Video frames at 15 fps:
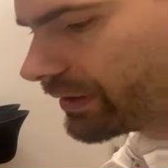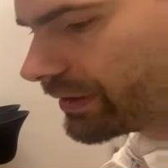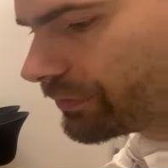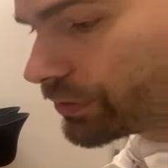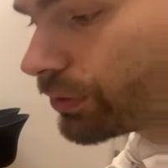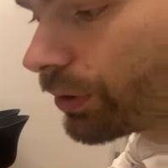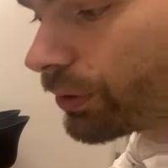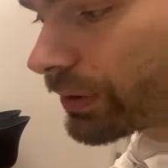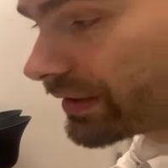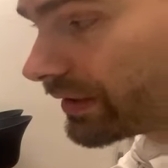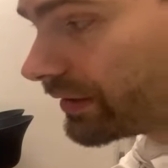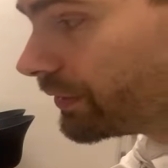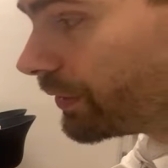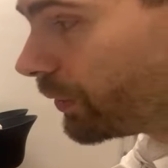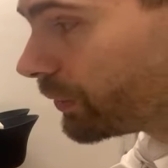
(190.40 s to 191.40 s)
if you already
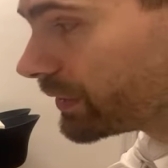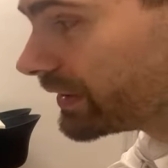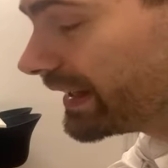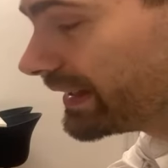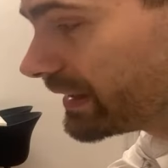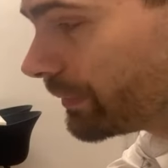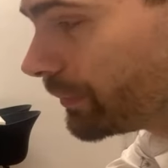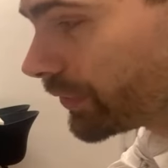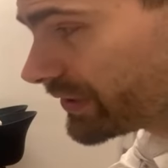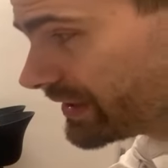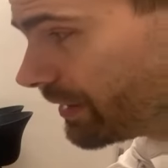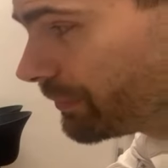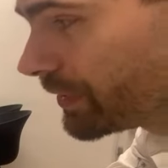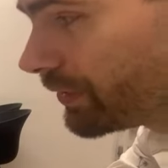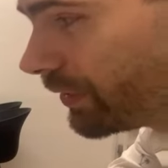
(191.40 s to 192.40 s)
know the data box
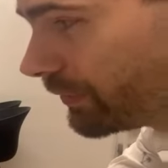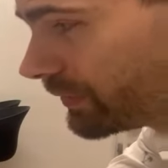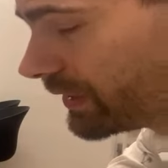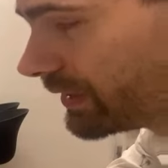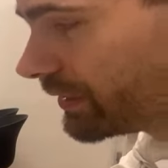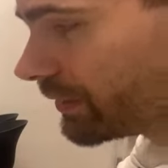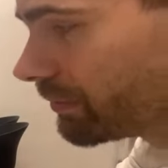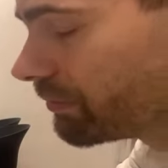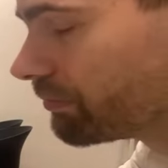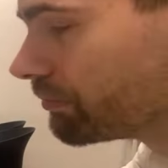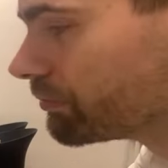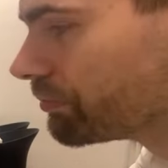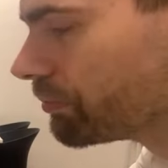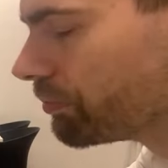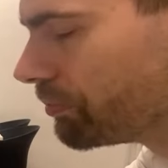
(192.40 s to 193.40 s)
number of the
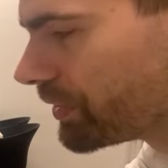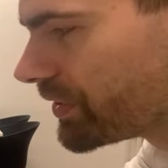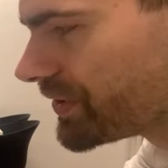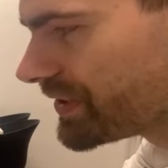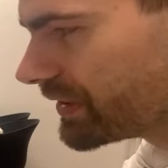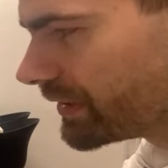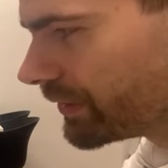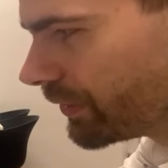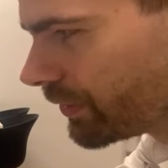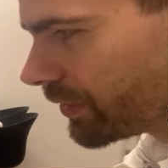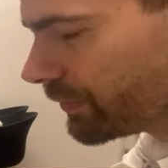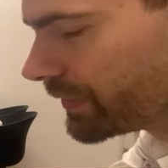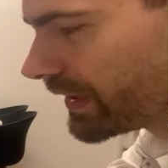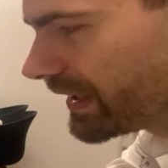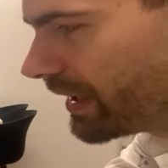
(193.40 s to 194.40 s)
person or
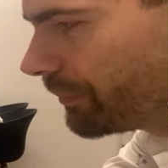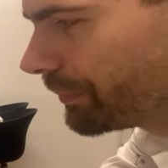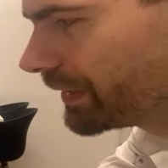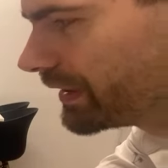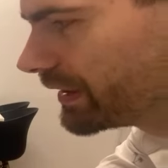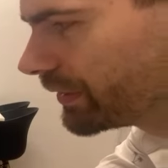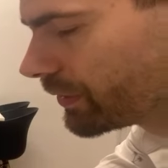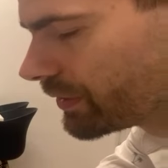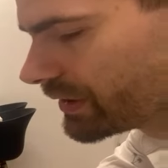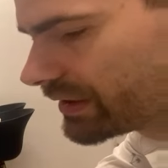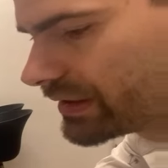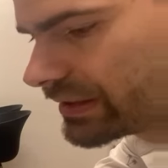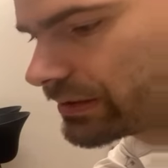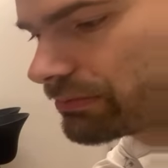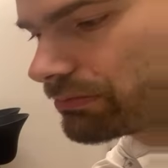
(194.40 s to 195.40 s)
of the company or
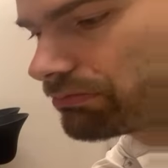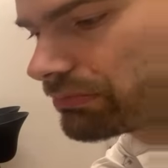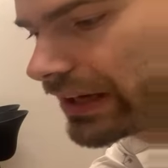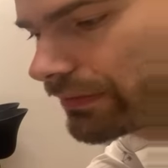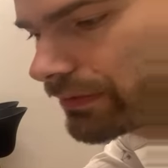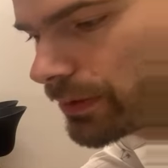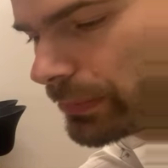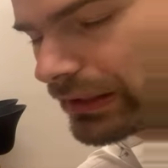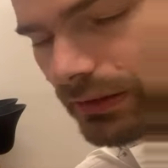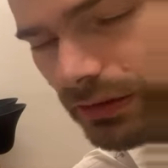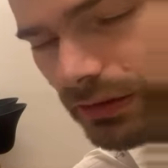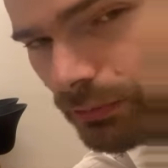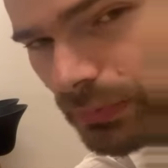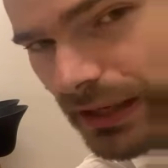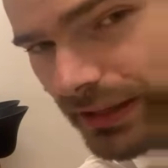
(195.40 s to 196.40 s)
the
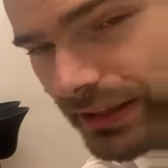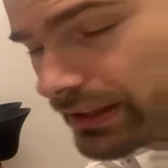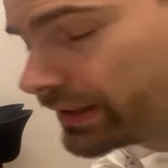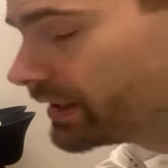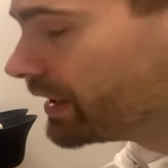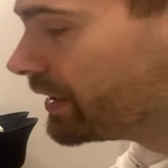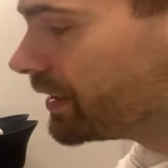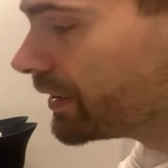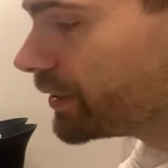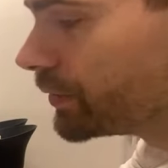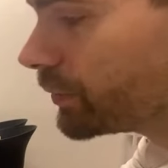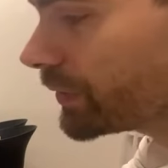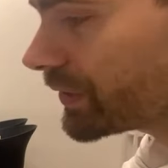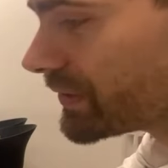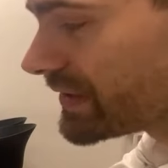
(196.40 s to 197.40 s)
governmental body you
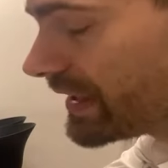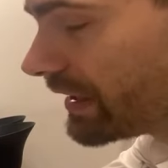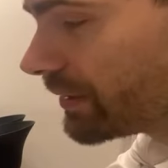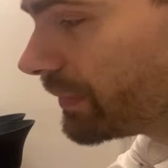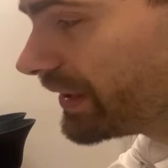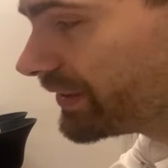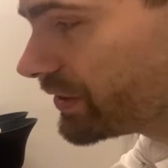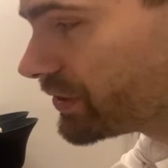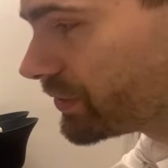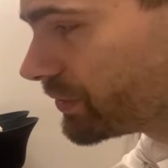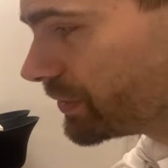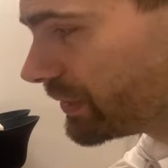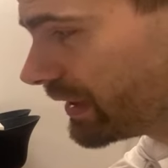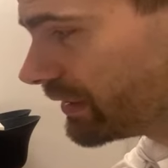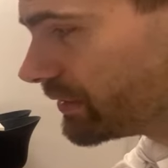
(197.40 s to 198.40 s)
want to send a message to,
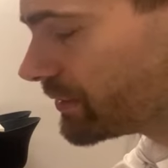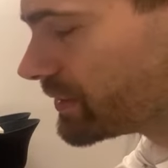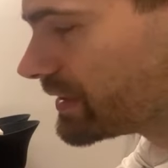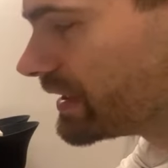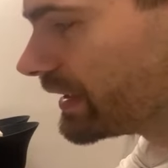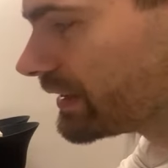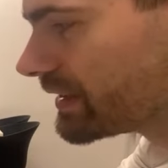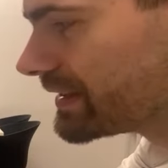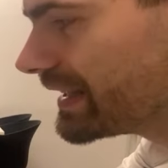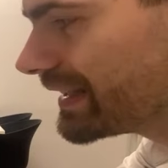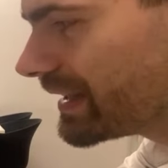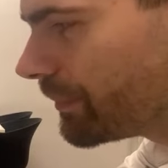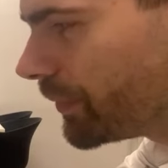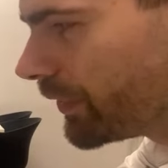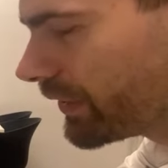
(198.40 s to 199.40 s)
you can use that
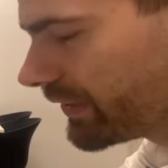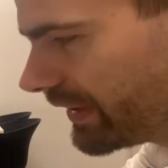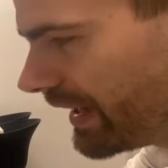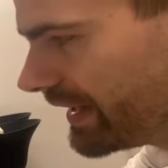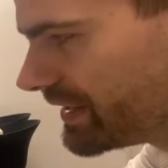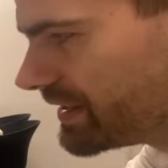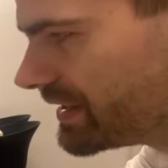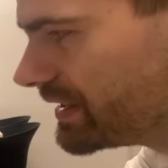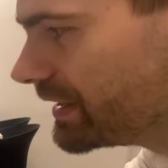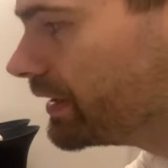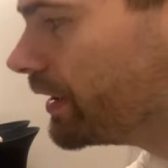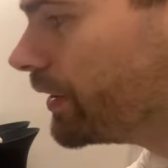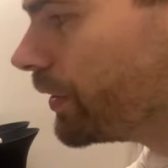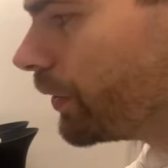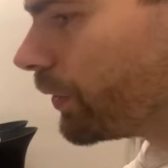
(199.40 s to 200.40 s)
data box ID,
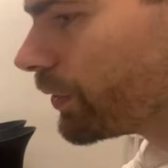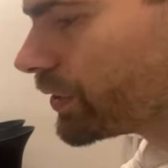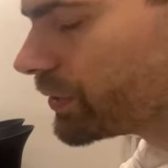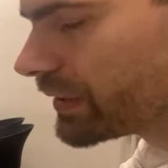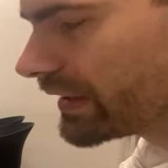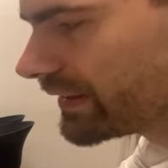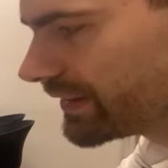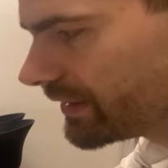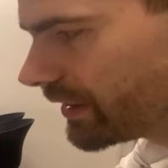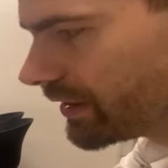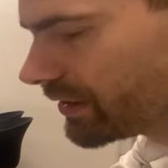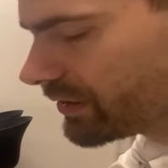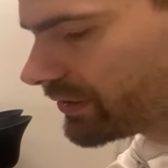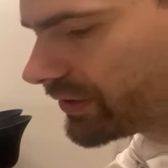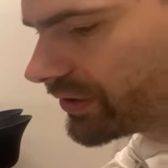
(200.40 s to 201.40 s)
or you can
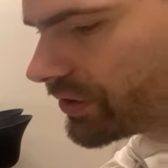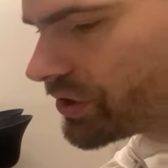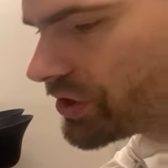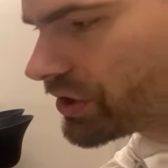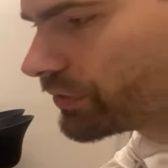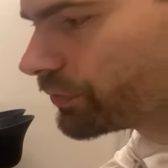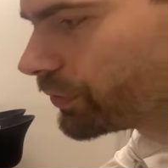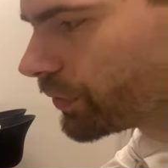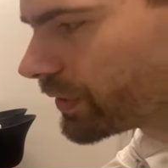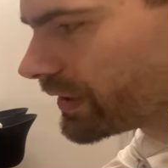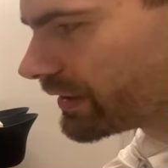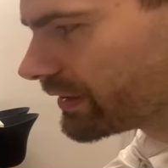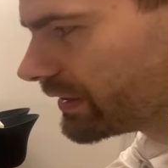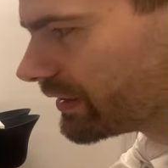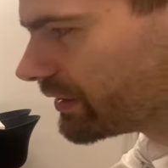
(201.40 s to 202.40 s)
start searching for
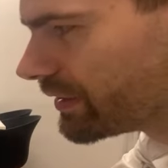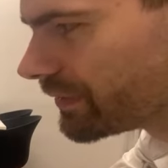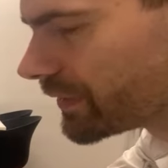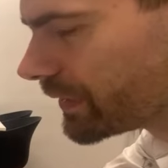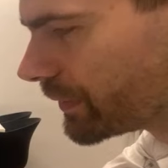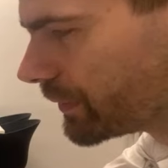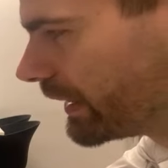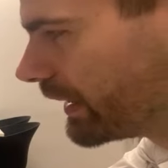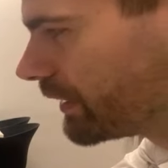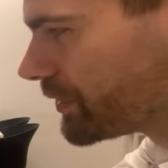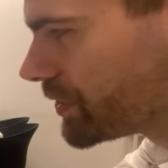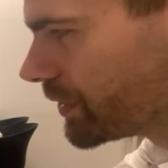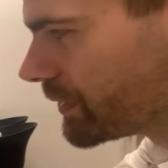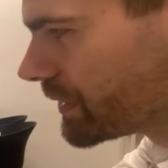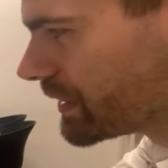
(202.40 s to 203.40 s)
it in a different way. I'll
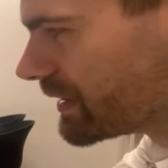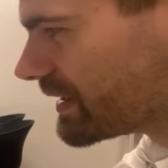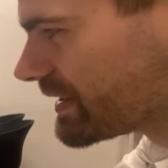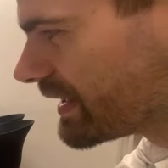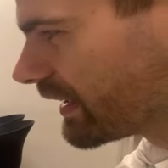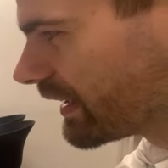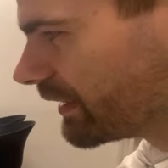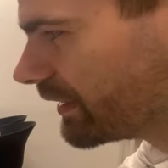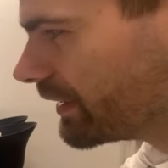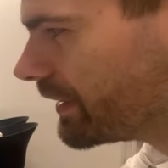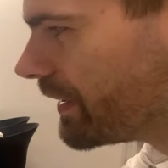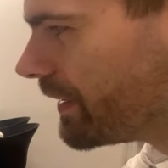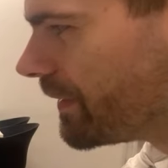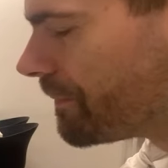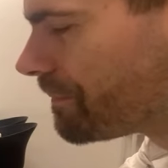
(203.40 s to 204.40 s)
show you in a second.
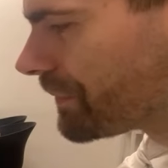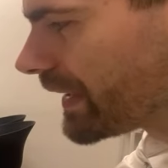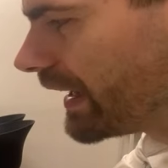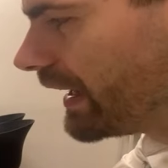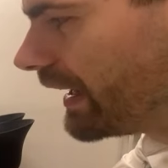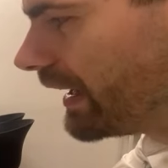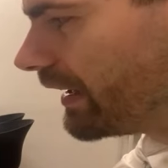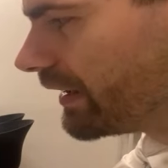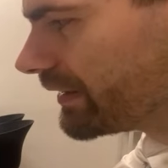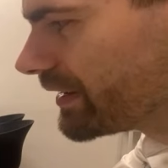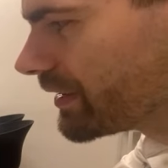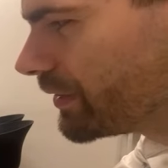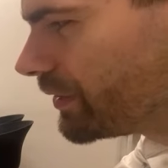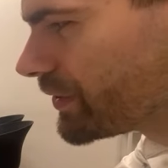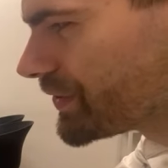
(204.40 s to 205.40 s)

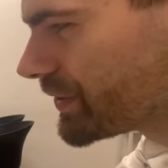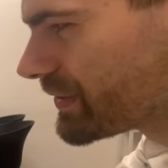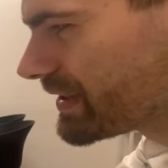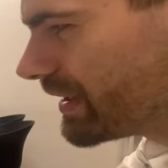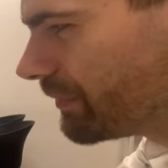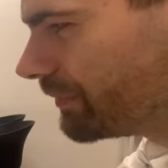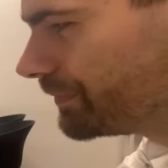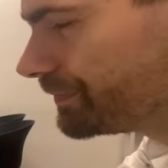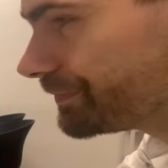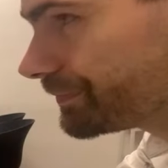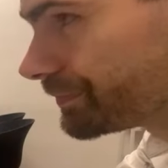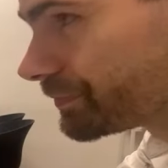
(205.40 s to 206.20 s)
There are also some